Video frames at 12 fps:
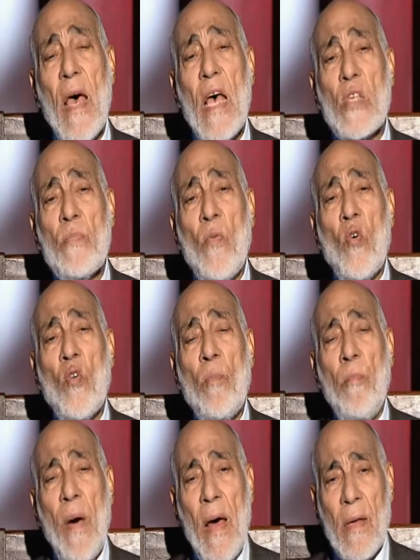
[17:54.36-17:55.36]
a small
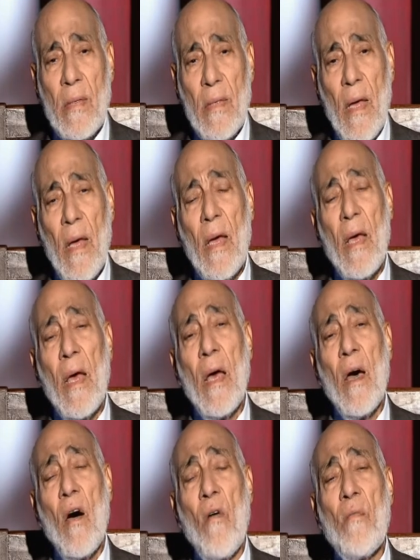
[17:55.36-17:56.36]
part
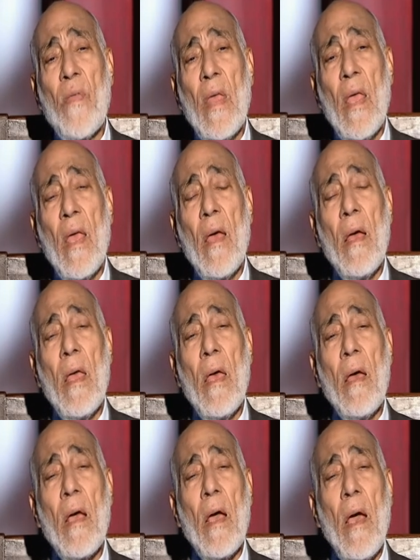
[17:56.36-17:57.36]
of the
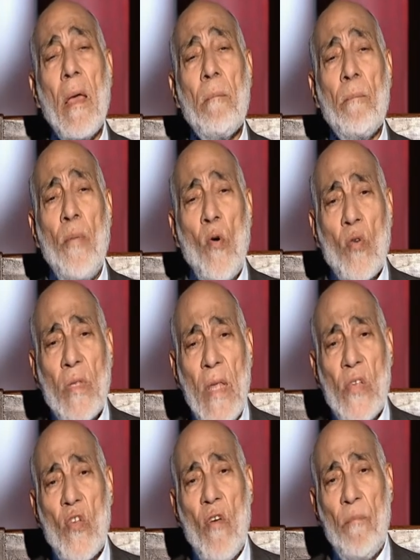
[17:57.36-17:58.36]

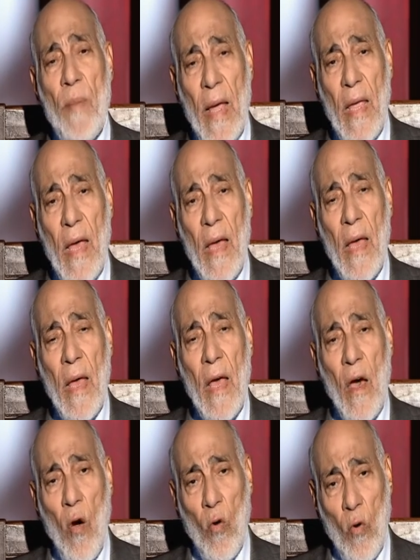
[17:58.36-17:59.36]
importance of Mecca,
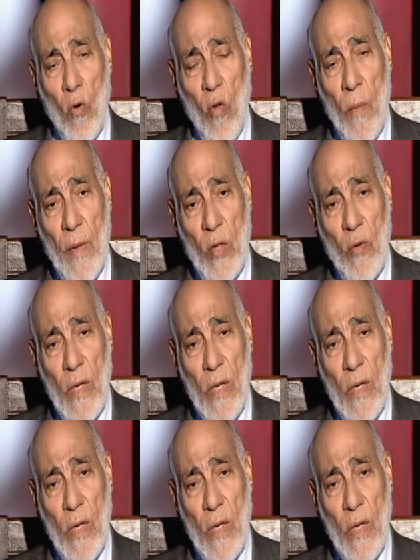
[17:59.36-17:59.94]
or glory be to